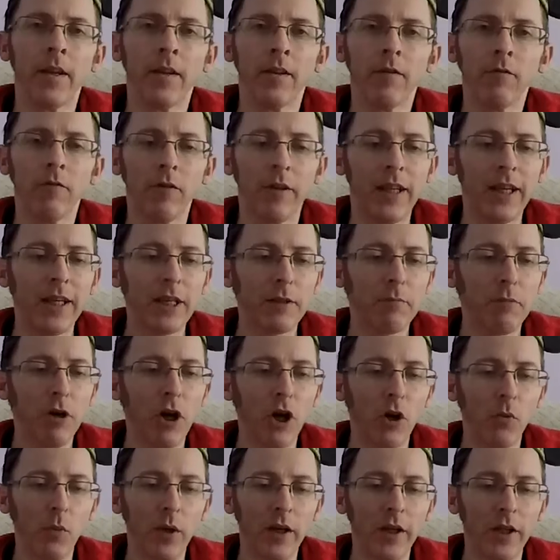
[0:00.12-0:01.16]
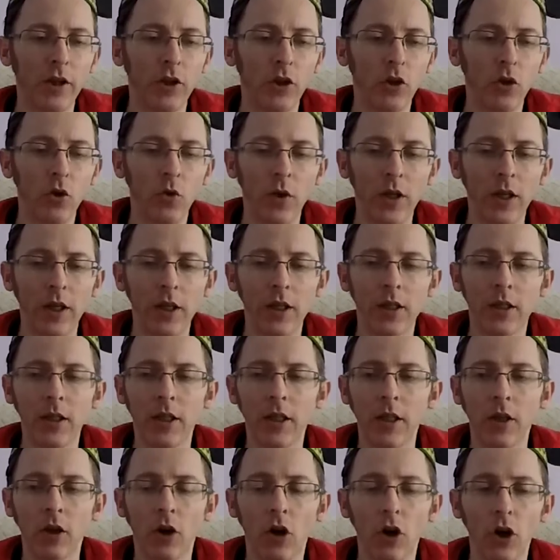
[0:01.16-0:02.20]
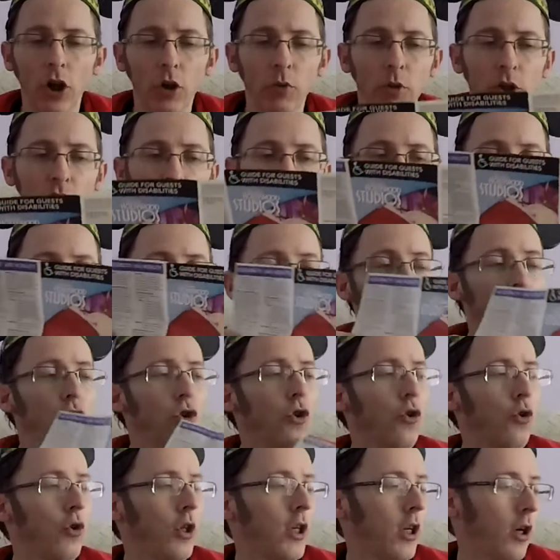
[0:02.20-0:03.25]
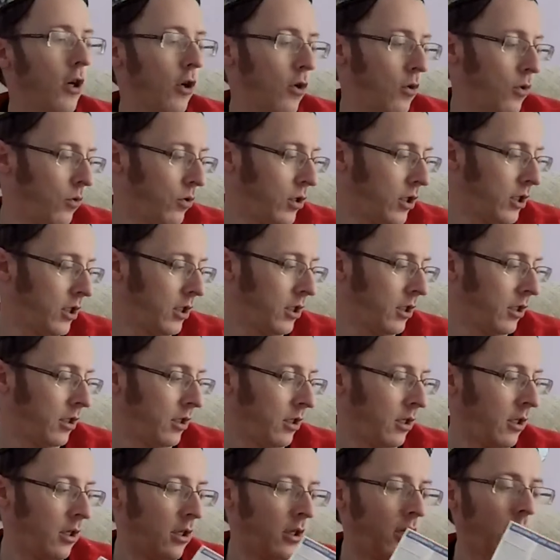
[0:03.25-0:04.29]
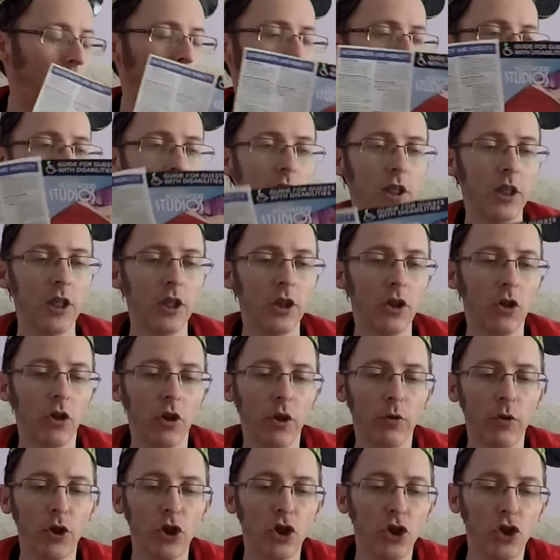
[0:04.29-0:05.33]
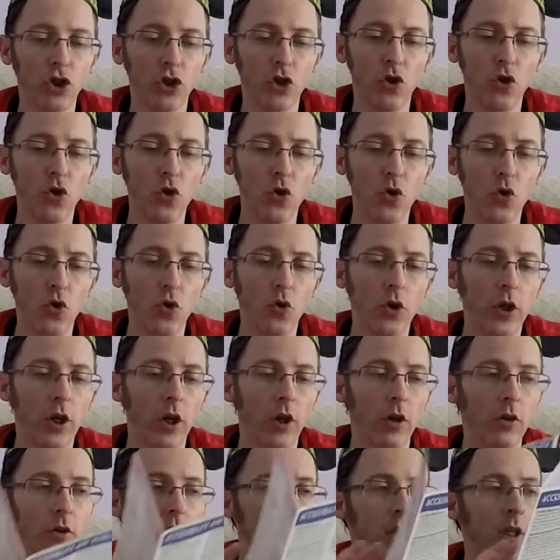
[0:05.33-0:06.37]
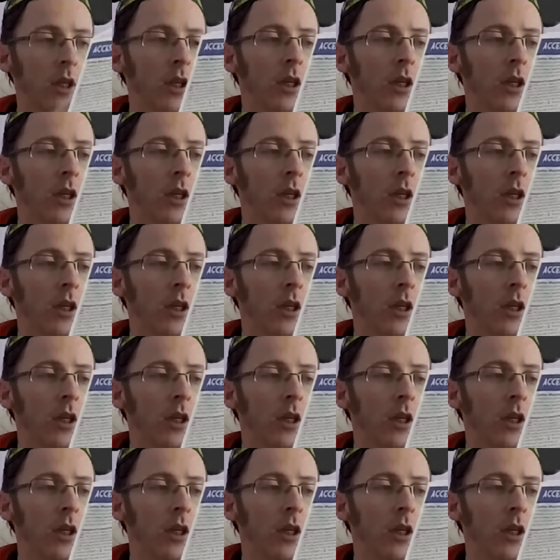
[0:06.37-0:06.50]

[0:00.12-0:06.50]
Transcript: So the next part we're going to do is the Hollywood Studios. Houston's Hollywood Studios.